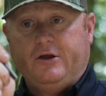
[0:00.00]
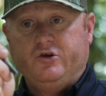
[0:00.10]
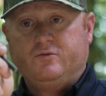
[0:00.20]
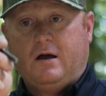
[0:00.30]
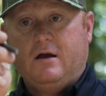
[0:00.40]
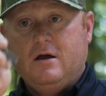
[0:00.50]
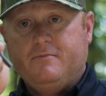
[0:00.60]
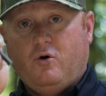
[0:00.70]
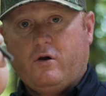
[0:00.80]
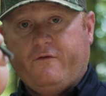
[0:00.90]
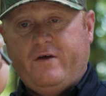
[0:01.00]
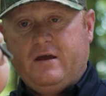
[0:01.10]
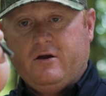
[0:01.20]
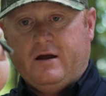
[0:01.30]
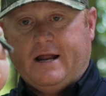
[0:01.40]
I use my pointer
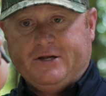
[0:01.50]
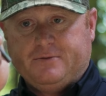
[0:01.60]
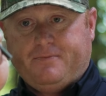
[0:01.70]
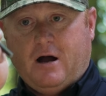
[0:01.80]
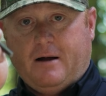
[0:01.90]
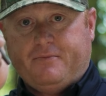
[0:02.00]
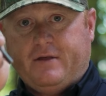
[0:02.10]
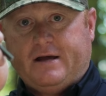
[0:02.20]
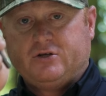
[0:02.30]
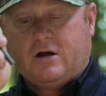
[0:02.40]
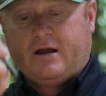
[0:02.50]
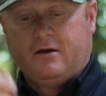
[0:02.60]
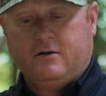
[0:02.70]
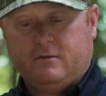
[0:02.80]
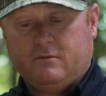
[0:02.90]
finger and I just pop that striker.